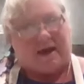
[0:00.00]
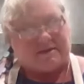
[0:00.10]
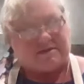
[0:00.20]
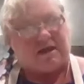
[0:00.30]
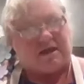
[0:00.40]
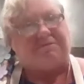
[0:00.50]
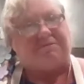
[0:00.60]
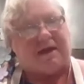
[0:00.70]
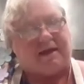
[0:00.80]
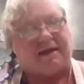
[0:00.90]
last step,
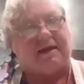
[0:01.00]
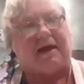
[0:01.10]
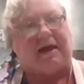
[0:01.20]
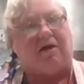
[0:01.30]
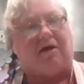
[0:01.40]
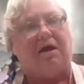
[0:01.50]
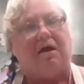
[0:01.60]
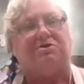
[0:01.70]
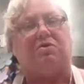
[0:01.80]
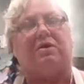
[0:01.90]
take it out
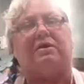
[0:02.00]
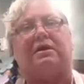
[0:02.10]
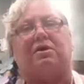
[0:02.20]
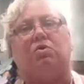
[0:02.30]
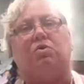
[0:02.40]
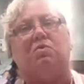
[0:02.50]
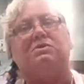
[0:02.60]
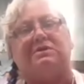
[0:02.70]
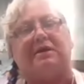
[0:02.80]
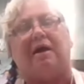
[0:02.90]
so that it
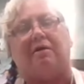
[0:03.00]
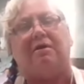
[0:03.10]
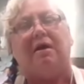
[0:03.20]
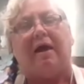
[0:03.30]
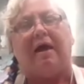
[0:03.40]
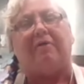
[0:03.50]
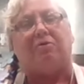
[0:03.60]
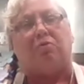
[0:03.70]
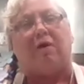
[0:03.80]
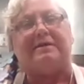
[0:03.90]
cools down at
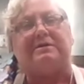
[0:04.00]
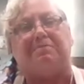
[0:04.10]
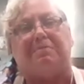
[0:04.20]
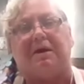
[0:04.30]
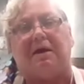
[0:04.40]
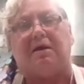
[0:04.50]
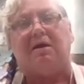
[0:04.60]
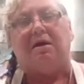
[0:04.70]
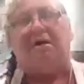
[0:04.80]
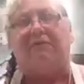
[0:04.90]
the right
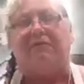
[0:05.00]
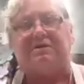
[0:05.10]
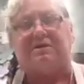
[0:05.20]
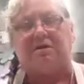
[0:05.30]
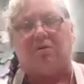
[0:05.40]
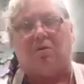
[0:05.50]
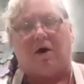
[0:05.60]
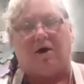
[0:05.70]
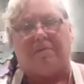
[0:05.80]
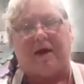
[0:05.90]
speed. If it's in the
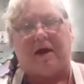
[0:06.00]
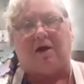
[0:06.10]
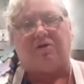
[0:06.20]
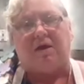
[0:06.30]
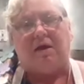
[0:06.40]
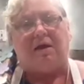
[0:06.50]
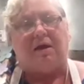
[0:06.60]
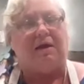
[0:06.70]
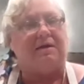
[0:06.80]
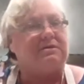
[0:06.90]
water bath,
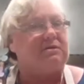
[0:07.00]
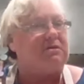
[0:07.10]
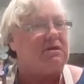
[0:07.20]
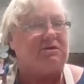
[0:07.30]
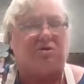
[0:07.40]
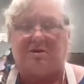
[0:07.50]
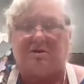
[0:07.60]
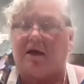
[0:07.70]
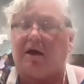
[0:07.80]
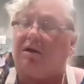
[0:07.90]
it is, is going
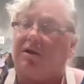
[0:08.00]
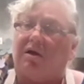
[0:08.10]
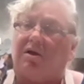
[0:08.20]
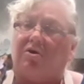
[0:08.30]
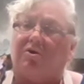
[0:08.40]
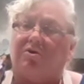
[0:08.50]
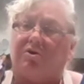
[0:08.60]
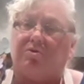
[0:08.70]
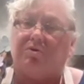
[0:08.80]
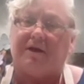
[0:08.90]
to take a lot
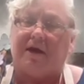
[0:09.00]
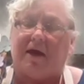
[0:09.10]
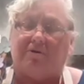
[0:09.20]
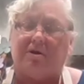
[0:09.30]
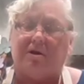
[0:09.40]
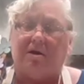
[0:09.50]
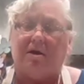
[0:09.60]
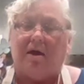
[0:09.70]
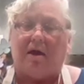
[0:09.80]
longer to cool down.